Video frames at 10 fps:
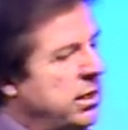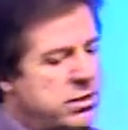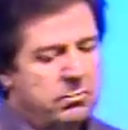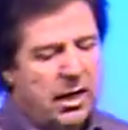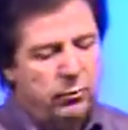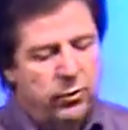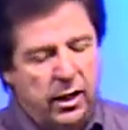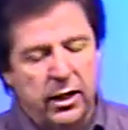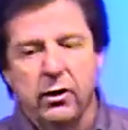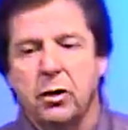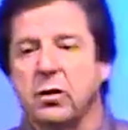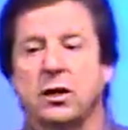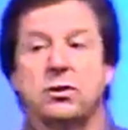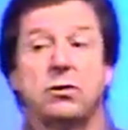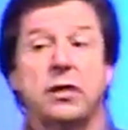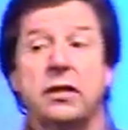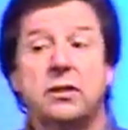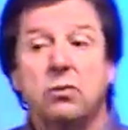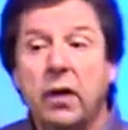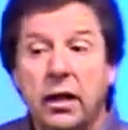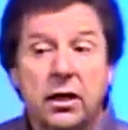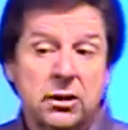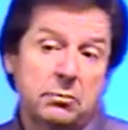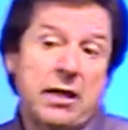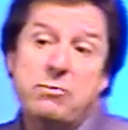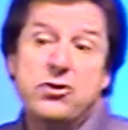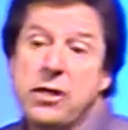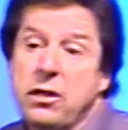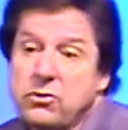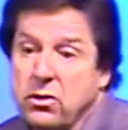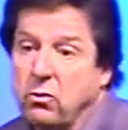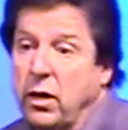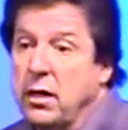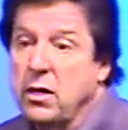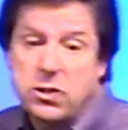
Sometimes we're not hearing because there are things in the way. Sometimes sin is in the way.